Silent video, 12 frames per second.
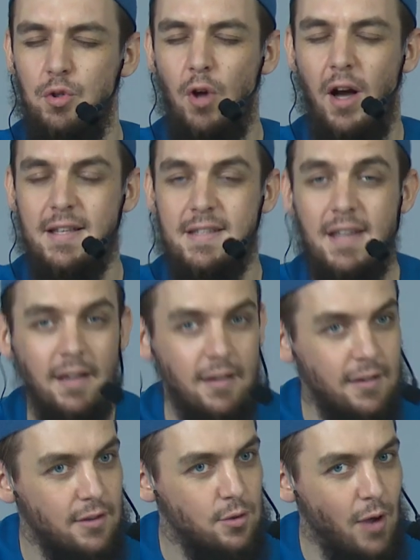
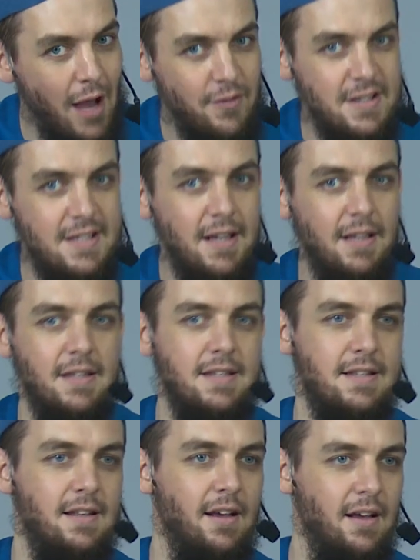sick, you have a
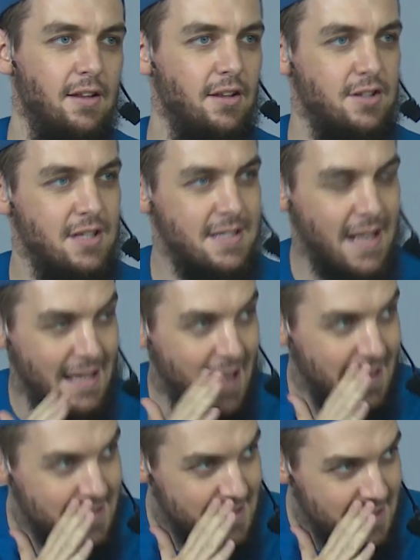sickness. The jinn's like, yeah,
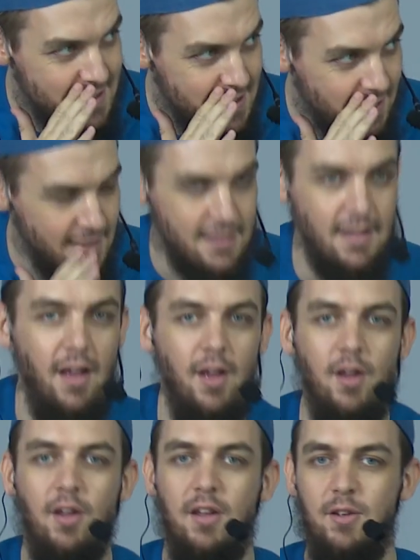it's this sickness.
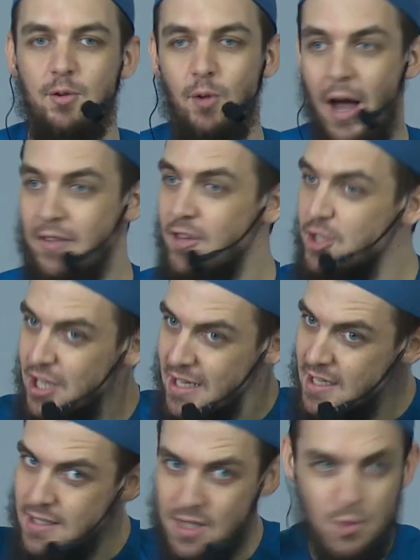And the jinn
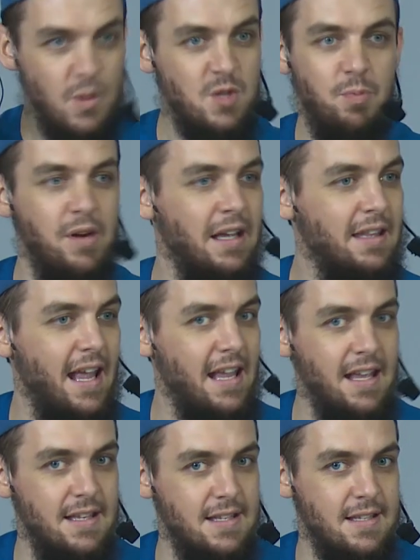is just whispering in their
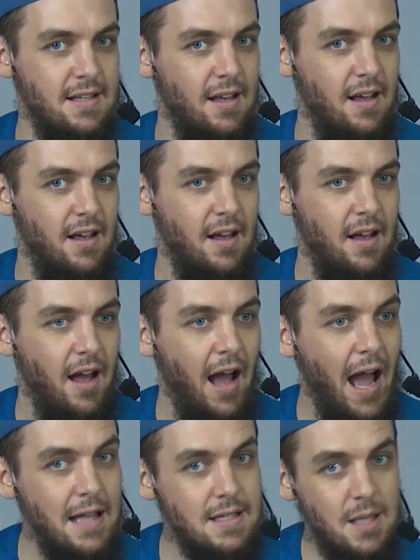ears.
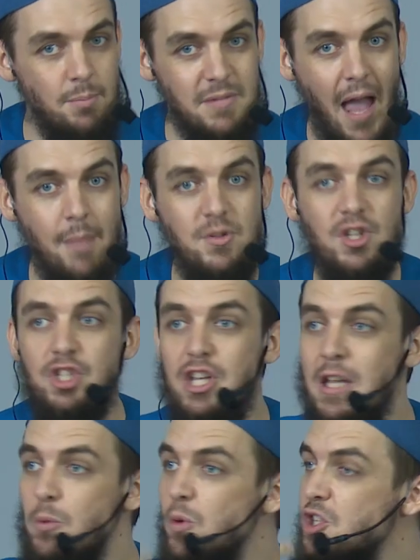And sometimes the
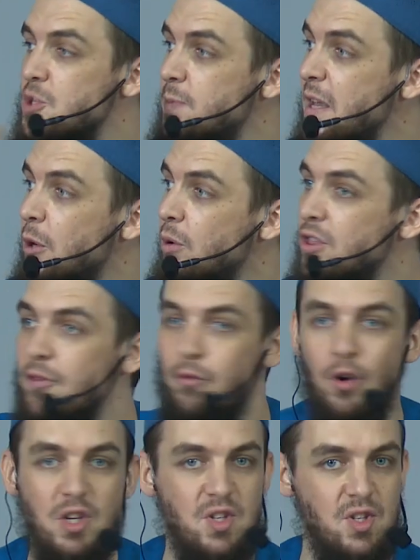jinn will speak with the
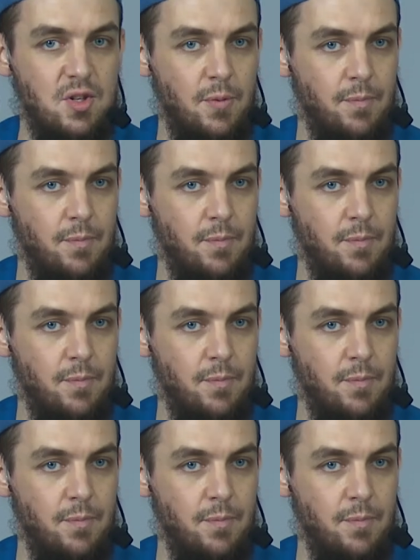voice